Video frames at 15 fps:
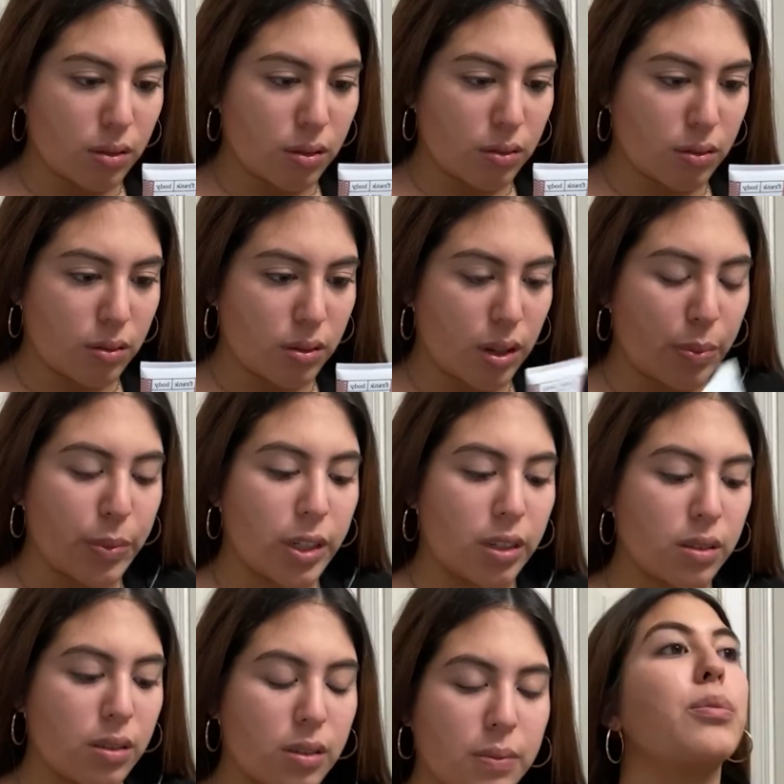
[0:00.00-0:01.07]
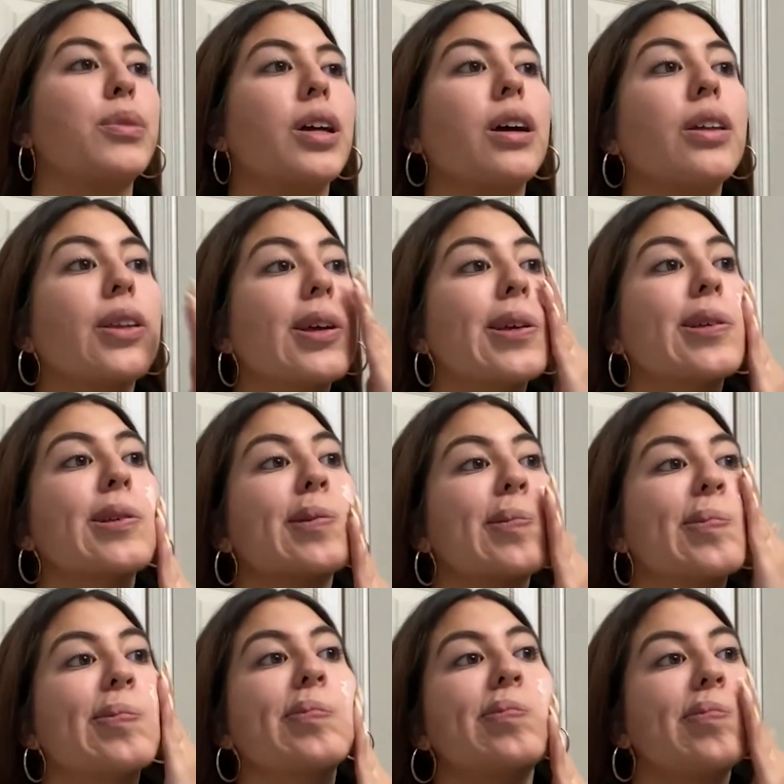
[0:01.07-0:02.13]
10 minutes. Just apply
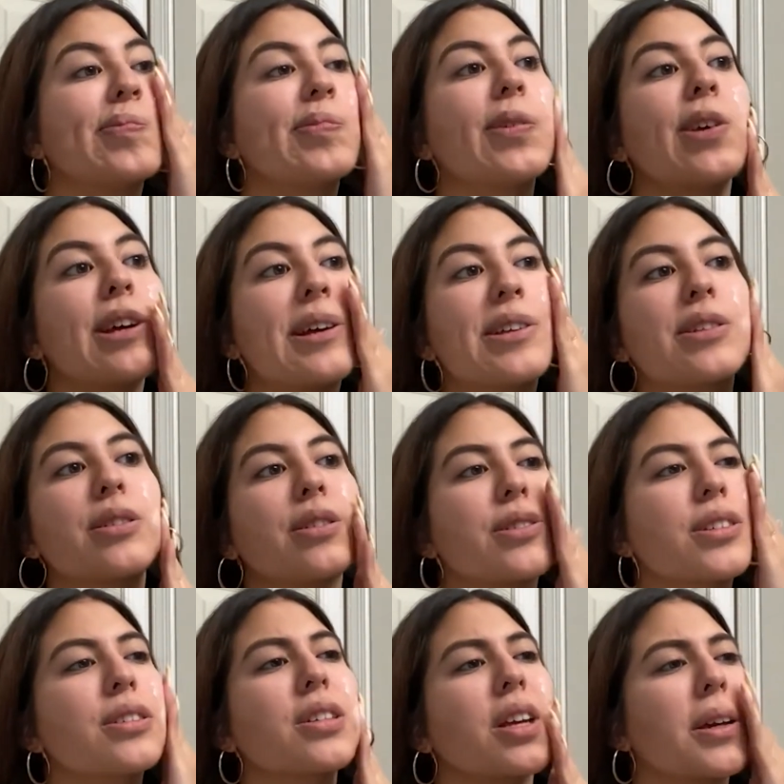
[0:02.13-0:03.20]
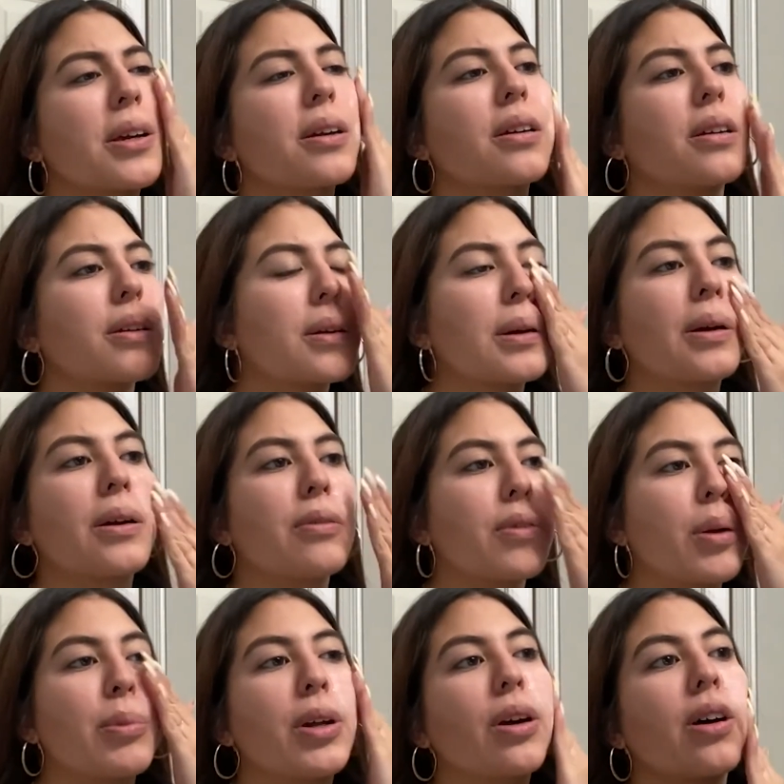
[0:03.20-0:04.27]
this. So this is like, I
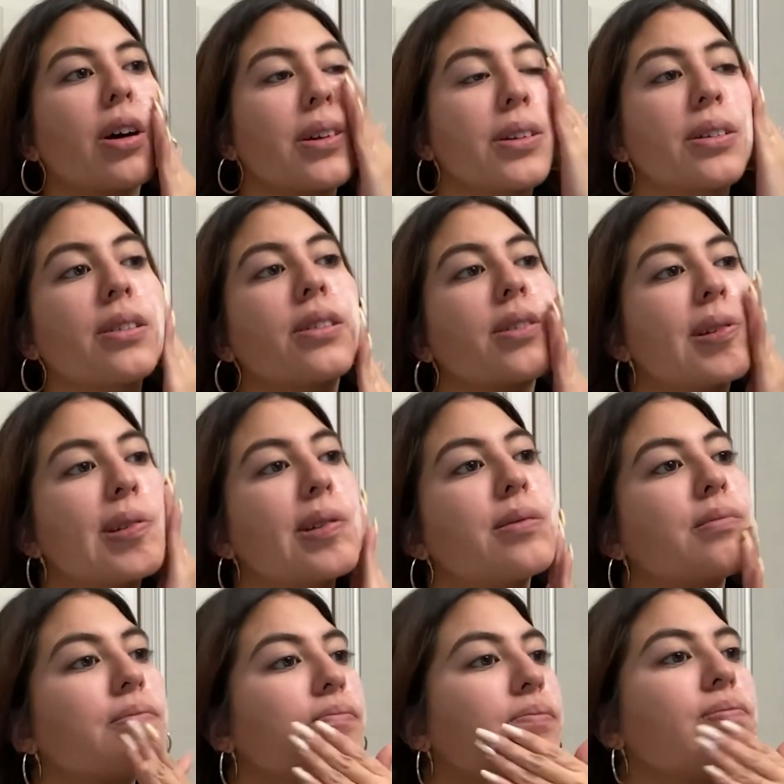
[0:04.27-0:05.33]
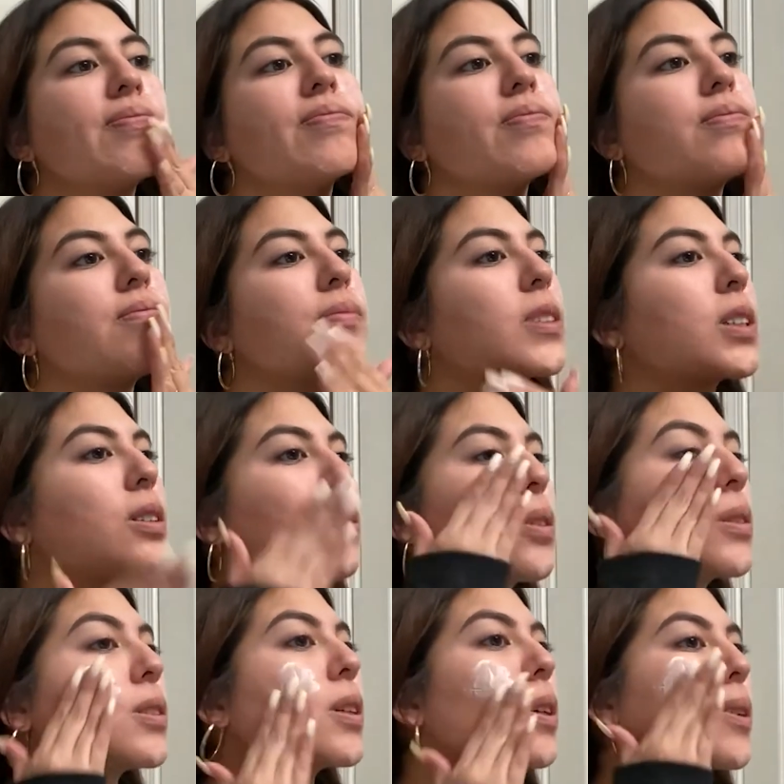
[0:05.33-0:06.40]
rub it on, and it
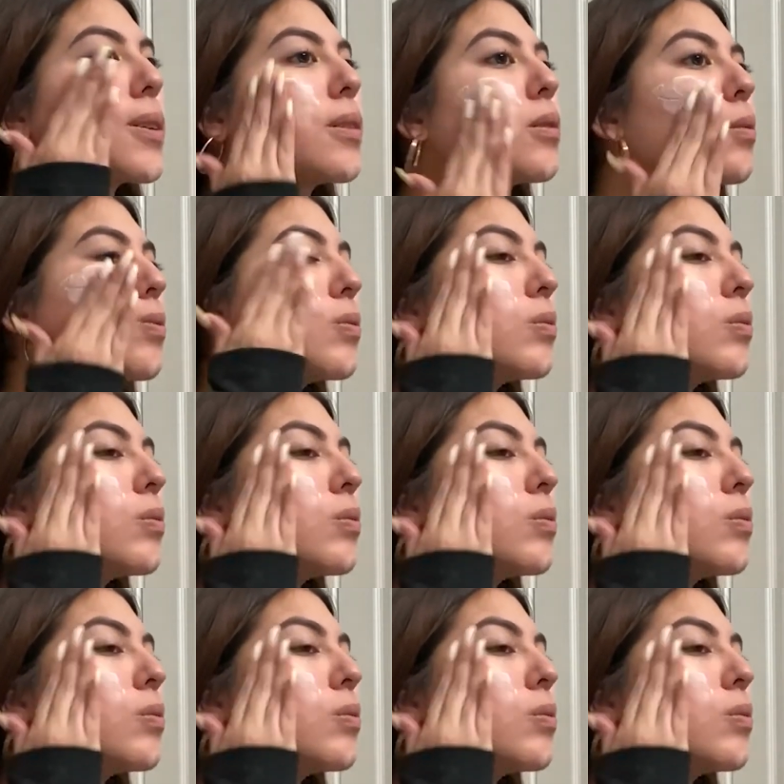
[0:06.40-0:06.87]
looks like,